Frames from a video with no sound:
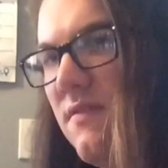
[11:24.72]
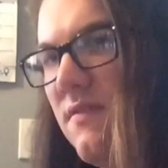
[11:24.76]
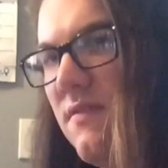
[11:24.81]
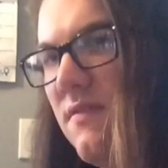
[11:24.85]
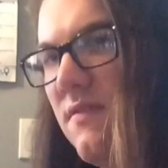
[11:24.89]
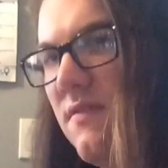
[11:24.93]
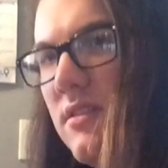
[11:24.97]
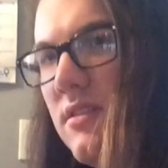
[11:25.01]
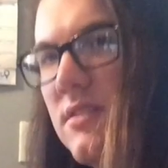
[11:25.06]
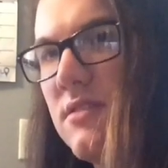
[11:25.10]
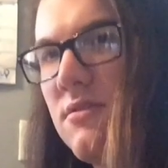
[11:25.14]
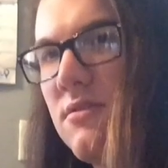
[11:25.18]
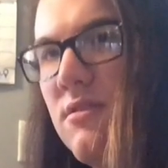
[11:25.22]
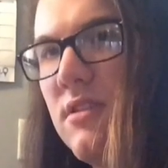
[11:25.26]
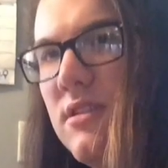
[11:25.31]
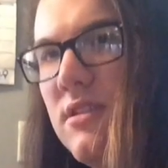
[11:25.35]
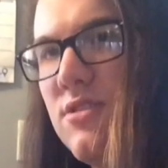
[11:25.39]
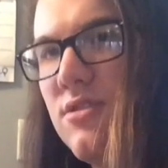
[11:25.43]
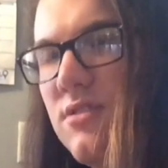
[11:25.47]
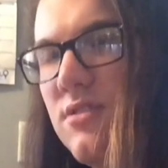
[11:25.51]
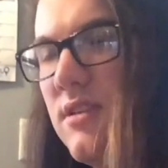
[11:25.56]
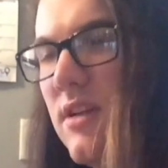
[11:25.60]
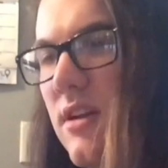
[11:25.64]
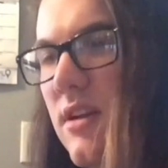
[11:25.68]
this
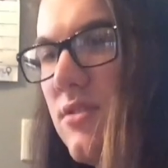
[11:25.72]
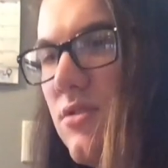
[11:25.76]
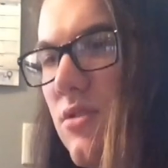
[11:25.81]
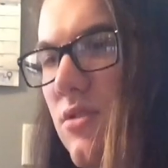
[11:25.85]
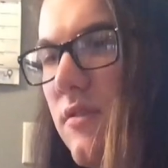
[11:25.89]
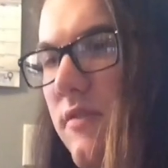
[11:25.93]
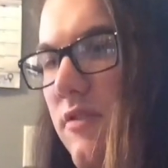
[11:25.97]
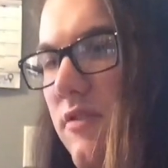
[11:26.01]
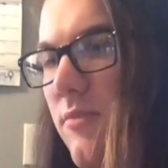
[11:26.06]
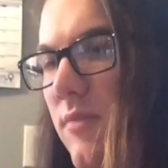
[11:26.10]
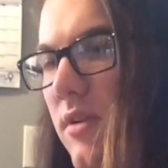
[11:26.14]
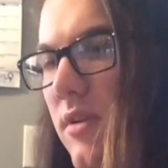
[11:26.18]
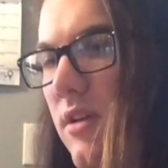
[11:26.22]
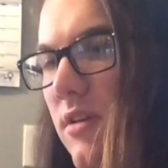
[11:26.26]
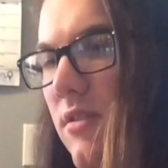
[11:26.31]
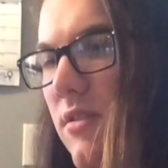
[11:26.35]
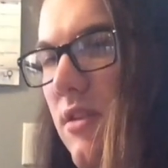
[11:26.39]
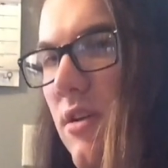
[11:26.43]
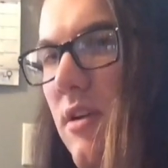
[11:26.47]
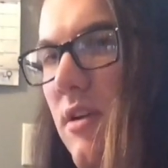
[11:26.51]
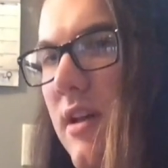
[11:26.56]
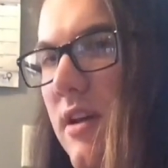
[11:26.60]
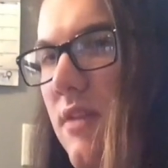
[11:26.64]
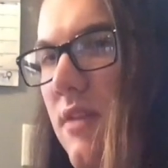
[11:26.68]
creature does look familiar
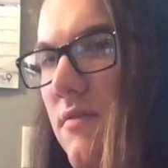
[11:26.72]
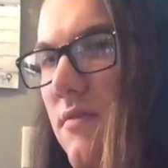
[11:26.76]
though. I